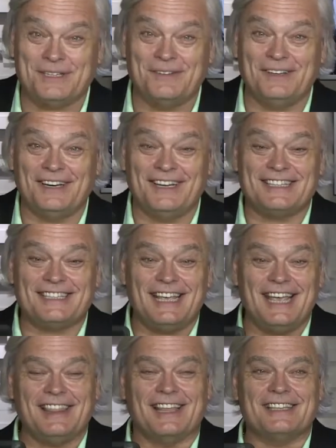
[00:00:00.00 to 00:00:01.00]
tuned in and
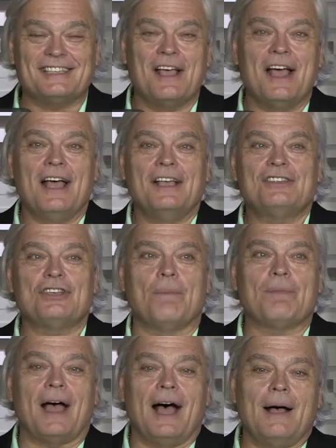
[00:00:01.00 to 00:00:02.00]
seeing this.
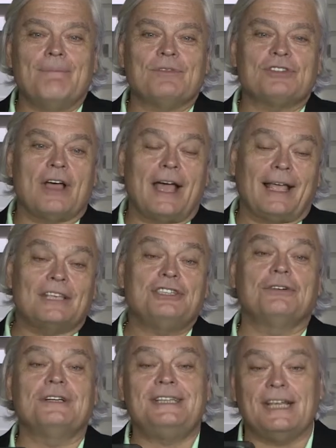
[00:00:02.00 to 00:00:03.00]
So, um, so I guess
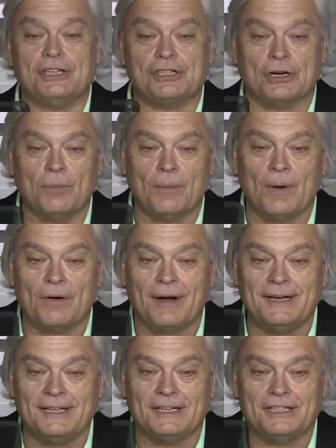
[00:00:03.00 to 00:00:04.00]
you're a teacher. What what
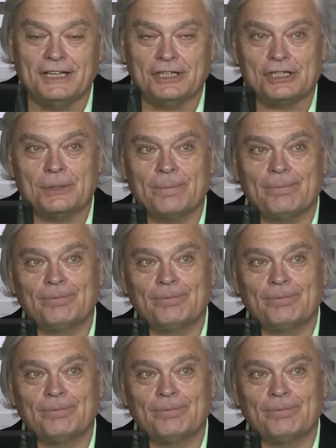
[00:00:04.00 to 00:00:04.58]
grade do you teach?